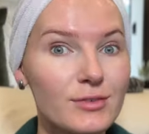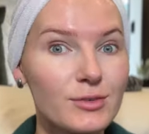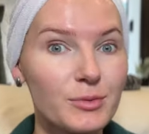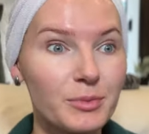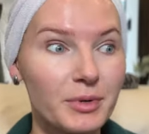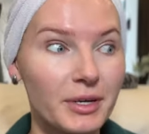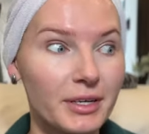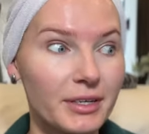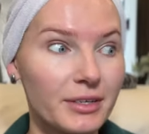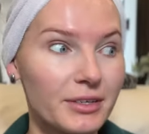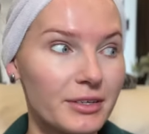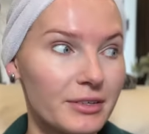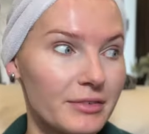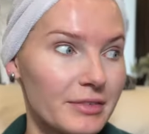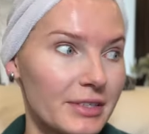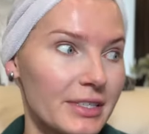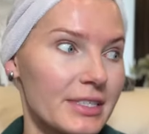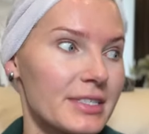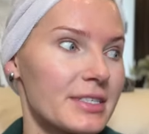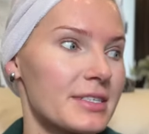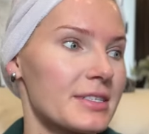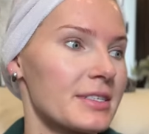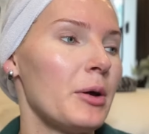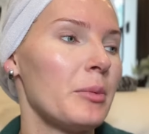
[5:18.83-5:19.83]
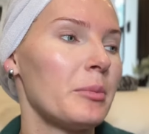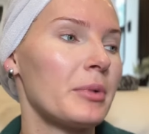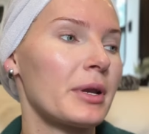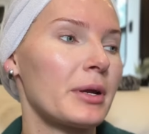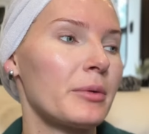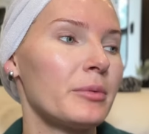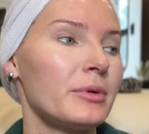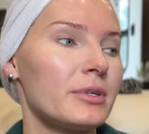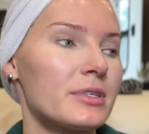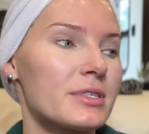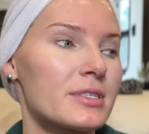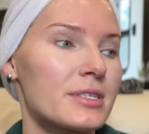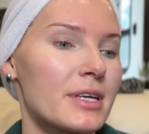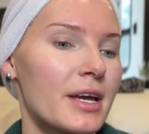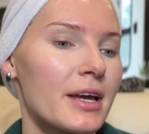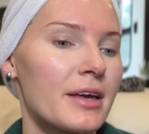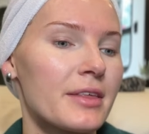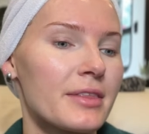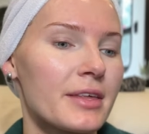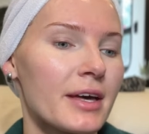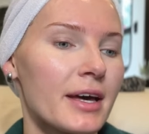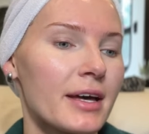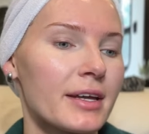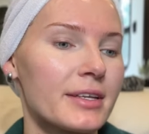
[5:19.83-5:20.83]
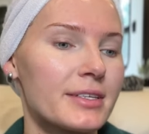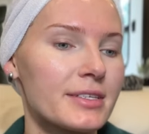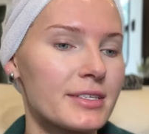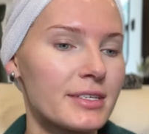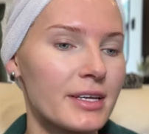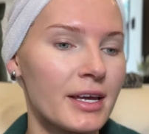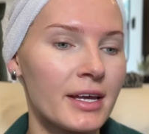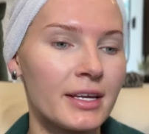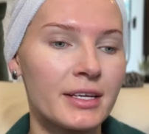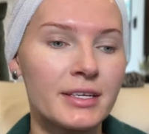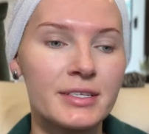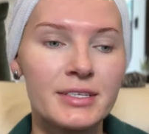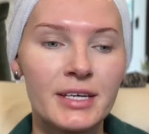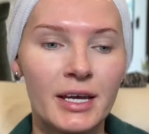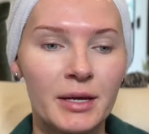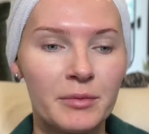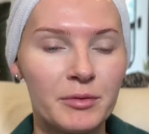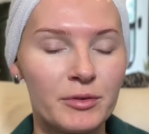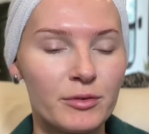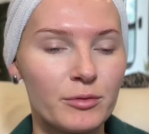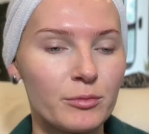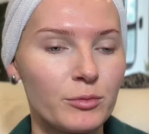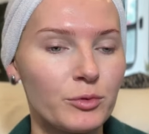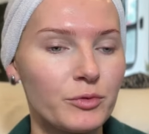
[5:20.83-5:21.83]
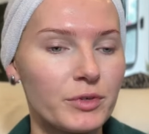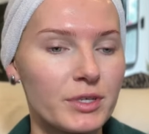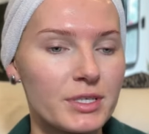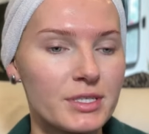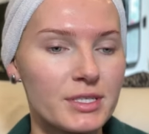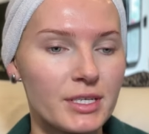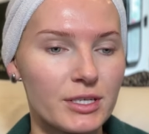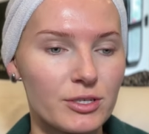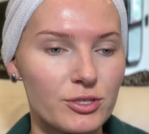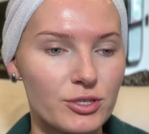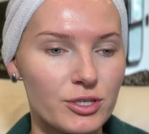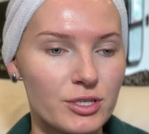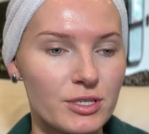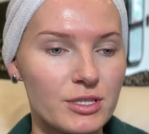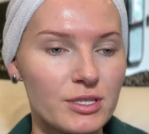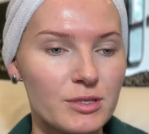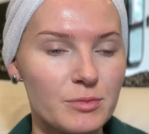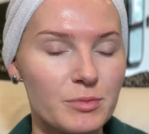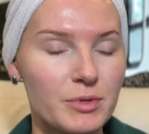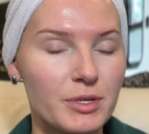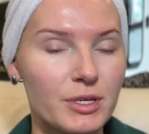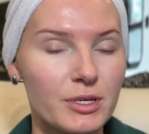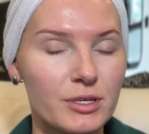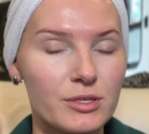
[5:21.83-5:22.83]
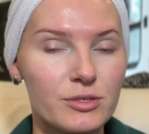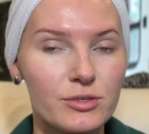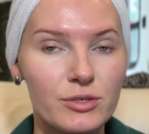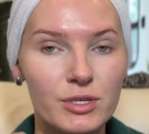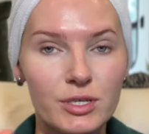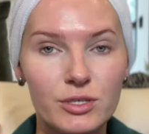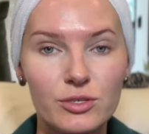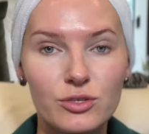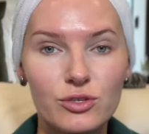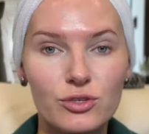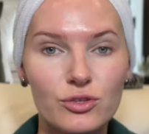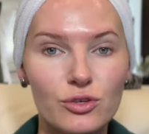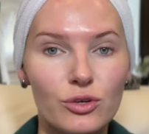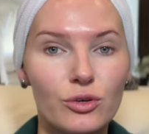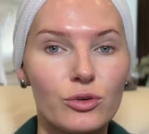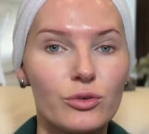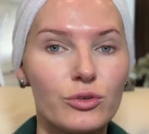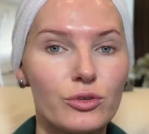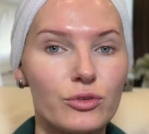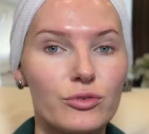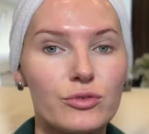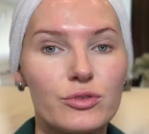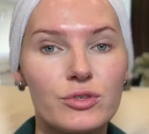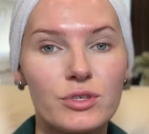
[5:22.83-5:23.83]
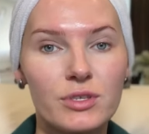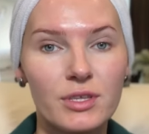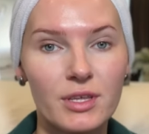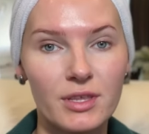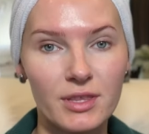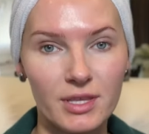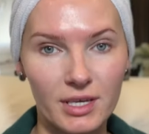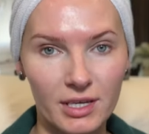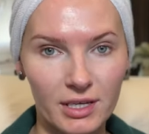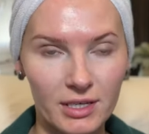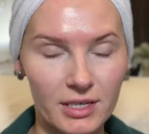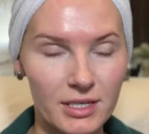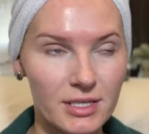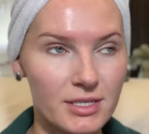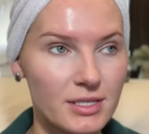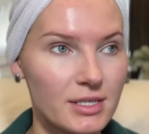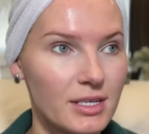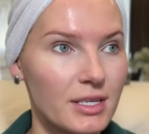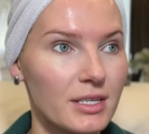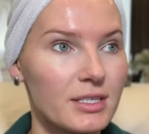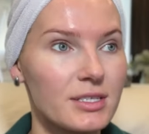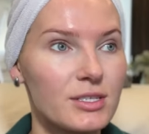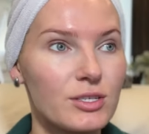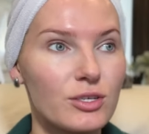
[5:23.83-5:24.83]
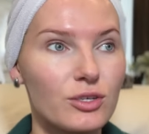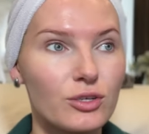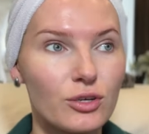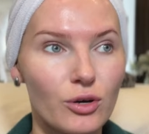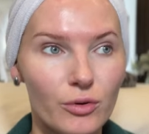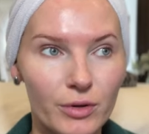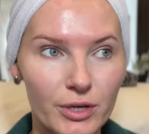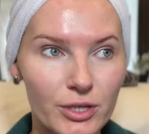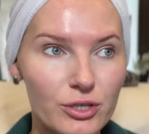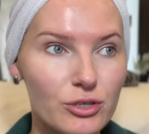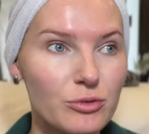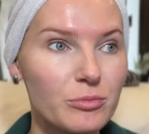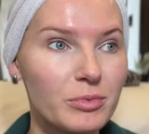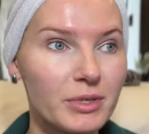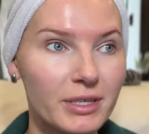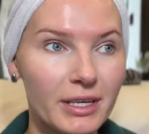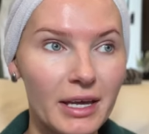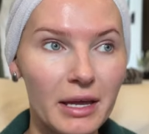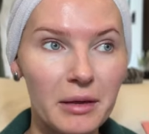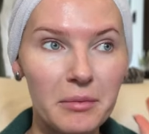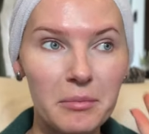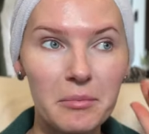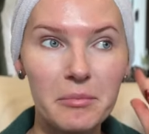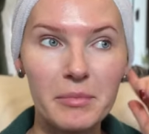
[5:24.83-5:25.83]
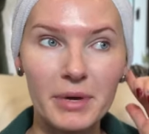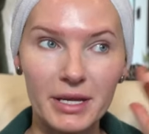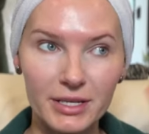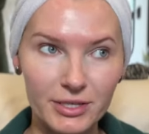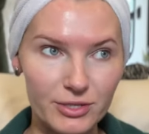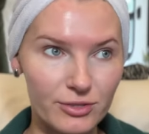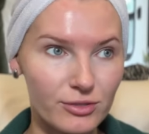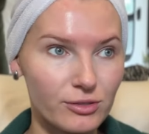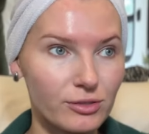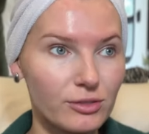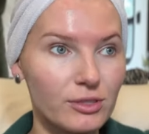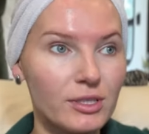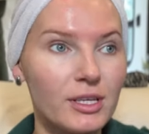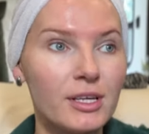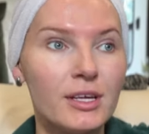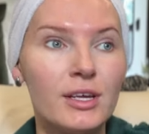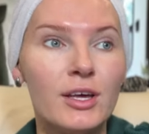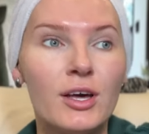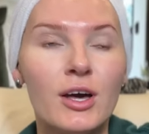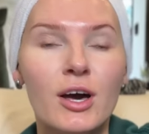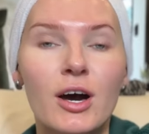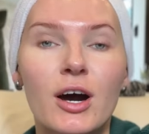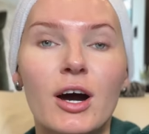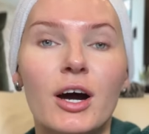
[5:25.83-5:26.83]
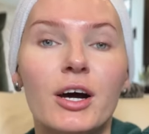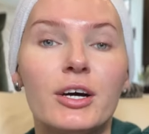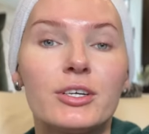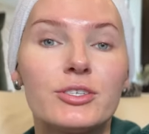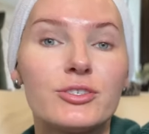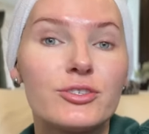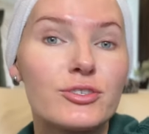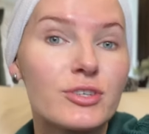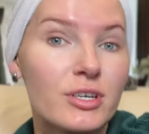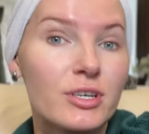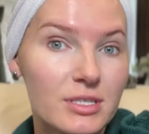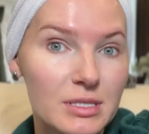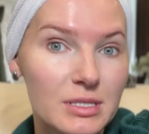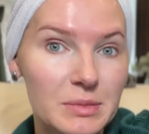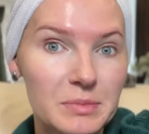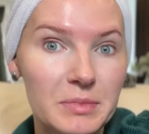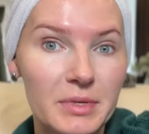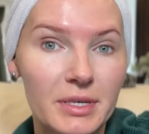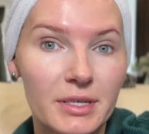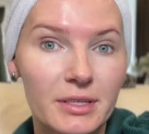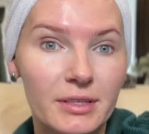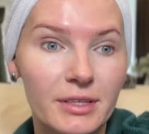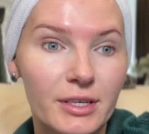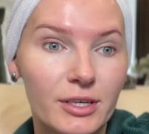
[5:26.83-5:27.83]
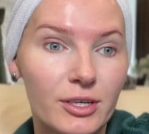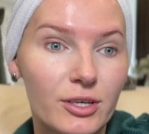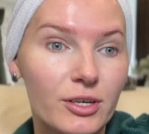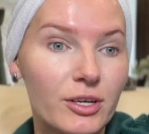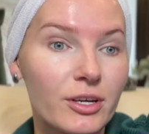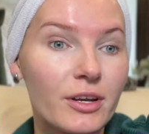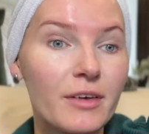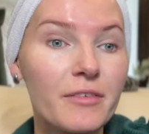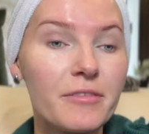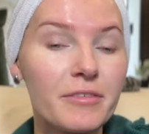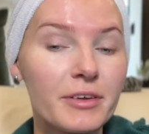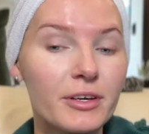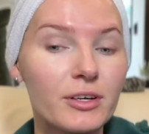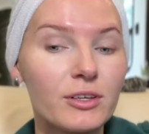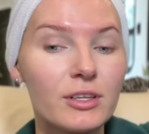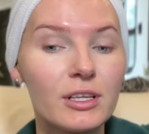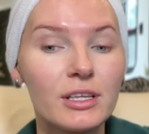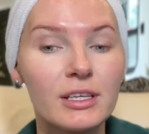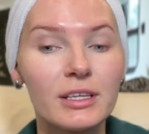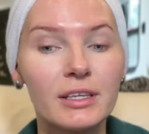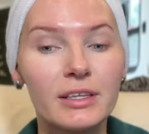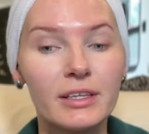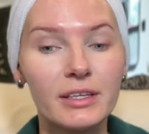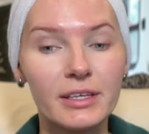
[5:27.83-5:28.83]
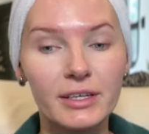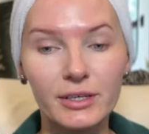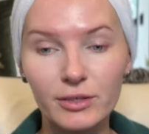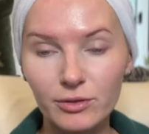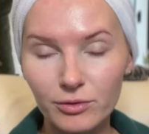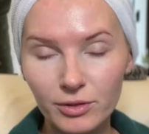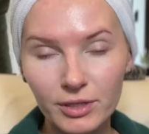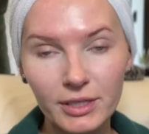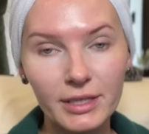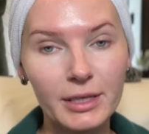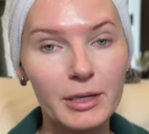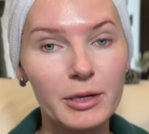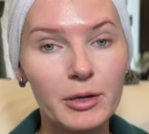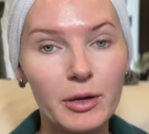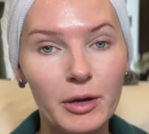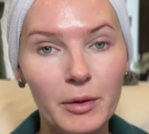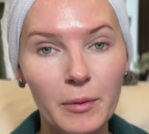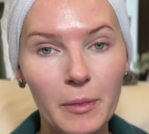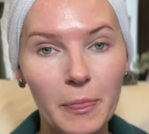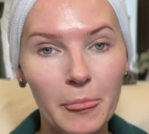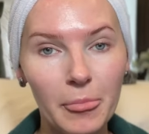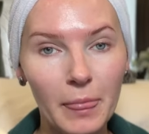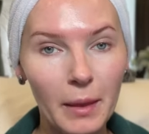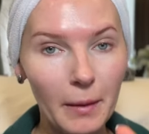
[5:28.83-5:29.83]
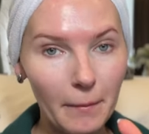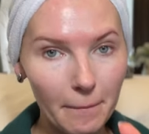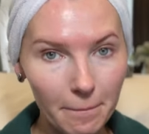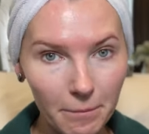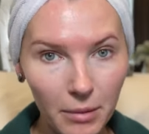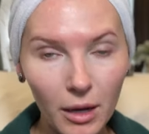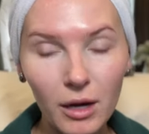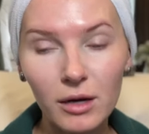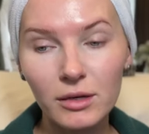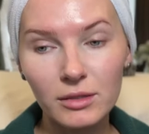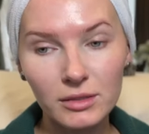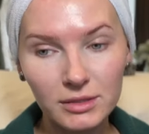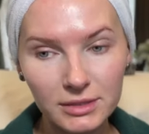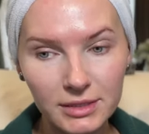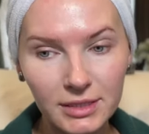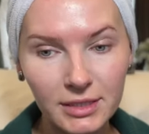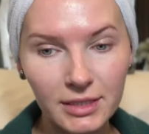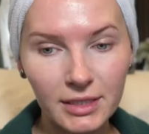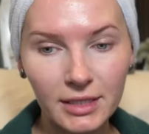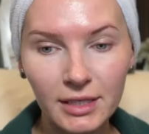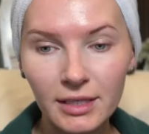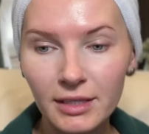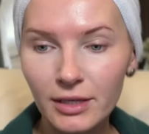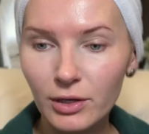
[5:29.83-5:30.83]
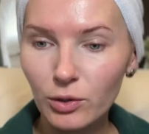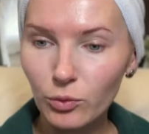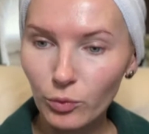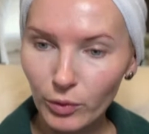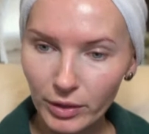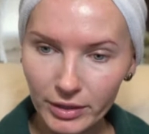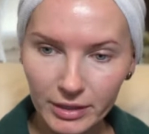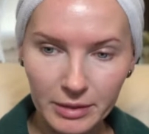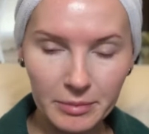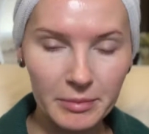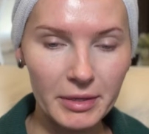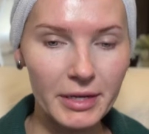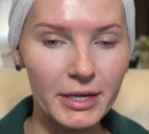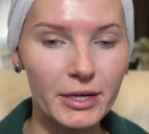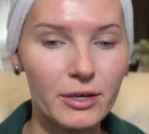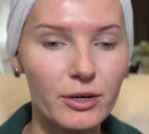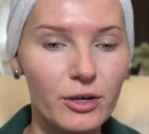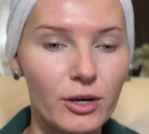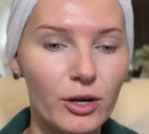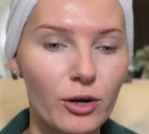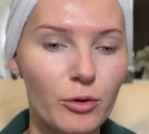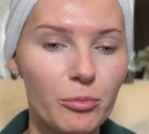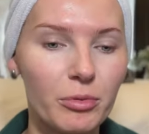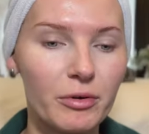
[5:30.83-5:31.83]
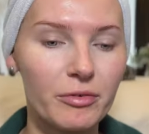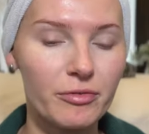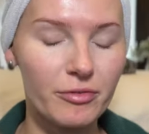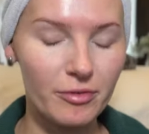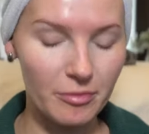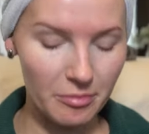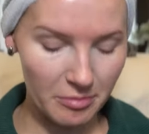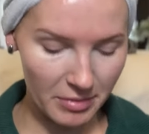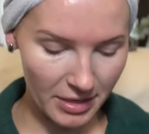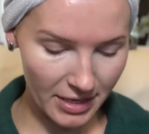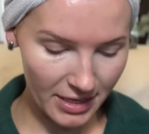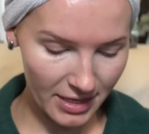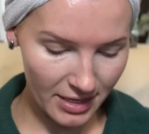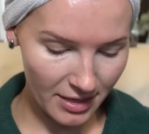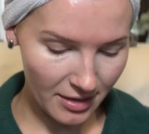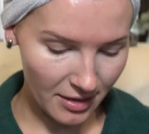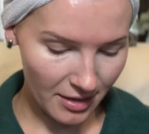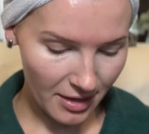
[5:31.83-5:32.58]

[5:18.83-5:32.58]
so I'm kind of nervous. But I will say that anytime you remove extensions, because you get so used to the thickness, it's going to be a mental adjustment. Like, you're gonna feel literally bald. Like, where did my hair go? But for me,